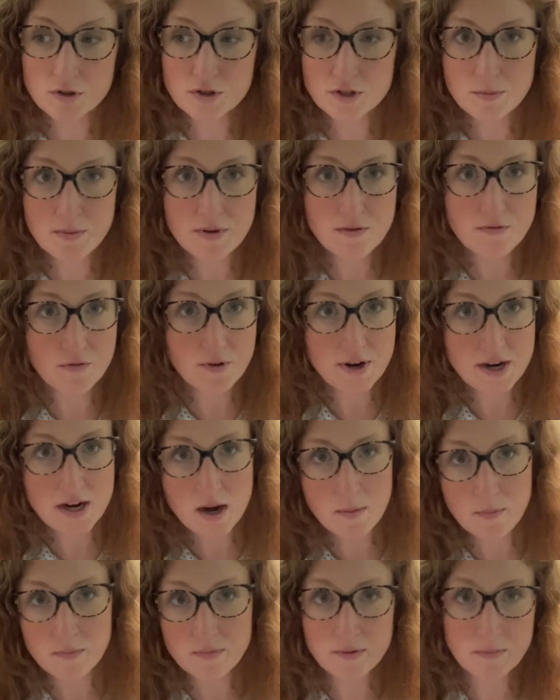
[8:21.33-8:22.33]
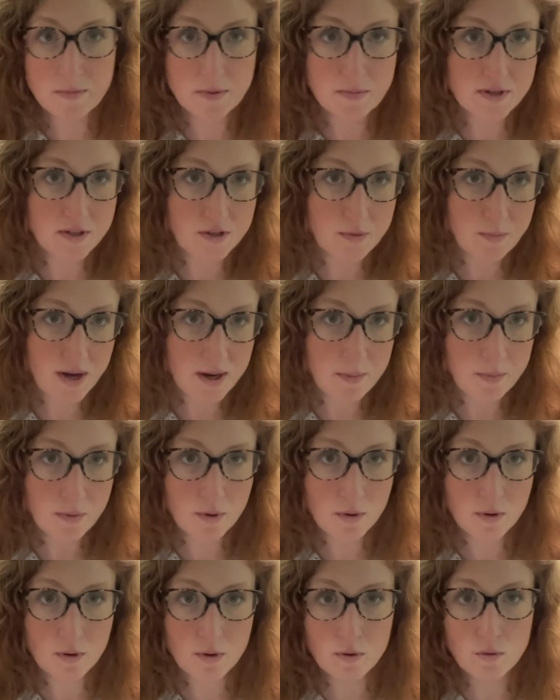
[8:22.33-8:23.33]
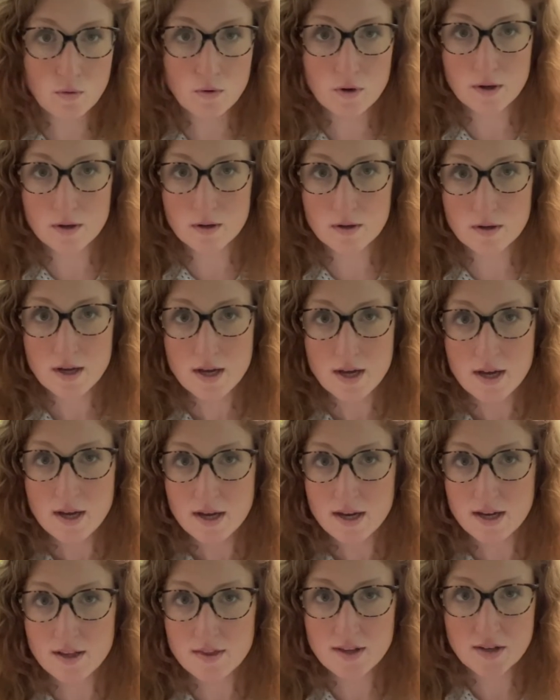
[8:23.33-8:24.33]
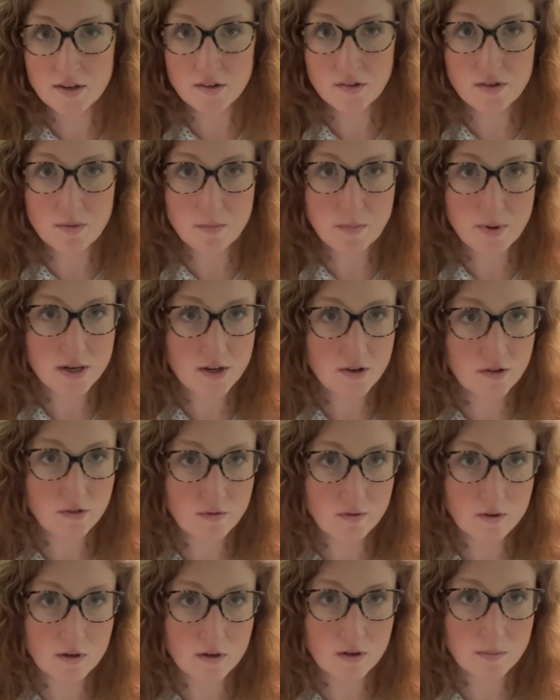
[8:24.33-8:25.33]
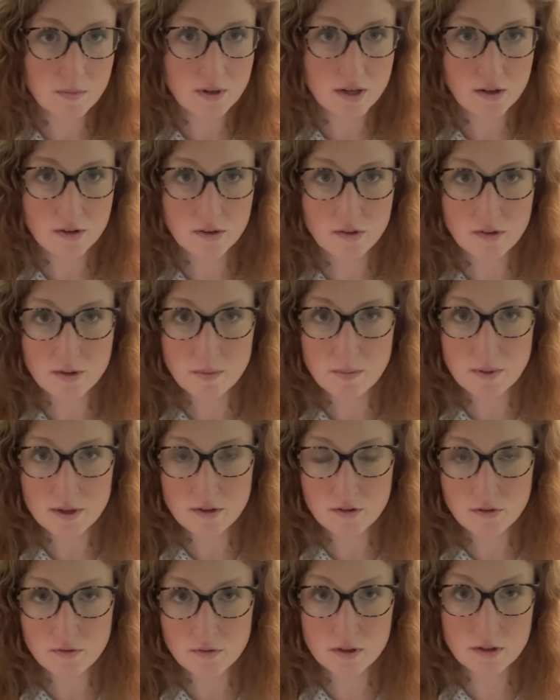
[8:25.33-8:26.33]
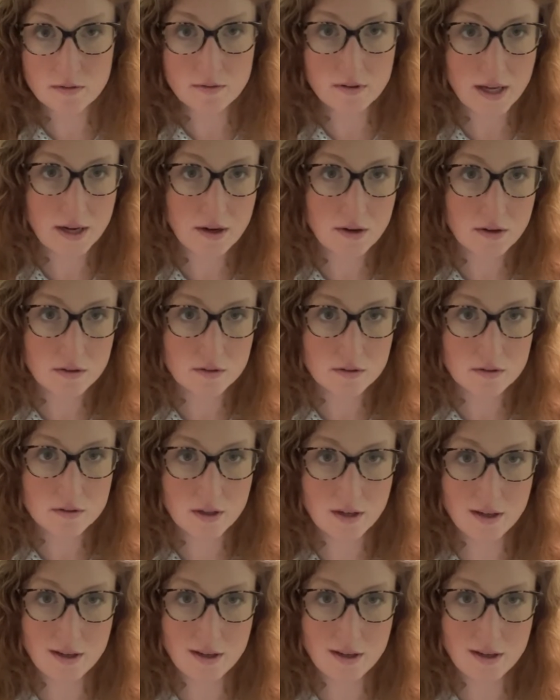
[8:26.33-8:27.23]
to be freed up from the piece of paper or it thinks the bin is full because the bin is full of Legos.